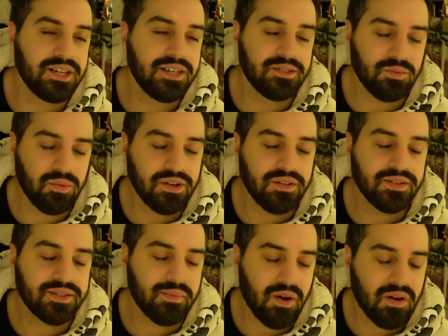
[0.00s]
He's one of the
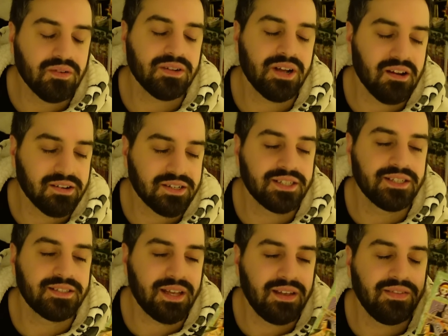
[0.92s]
smart
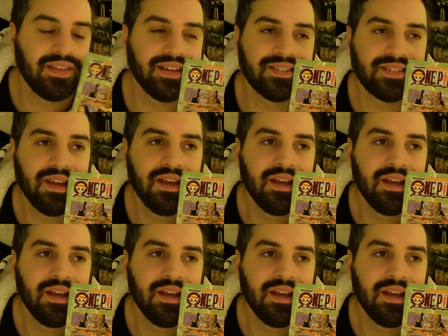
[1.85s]
characters in this.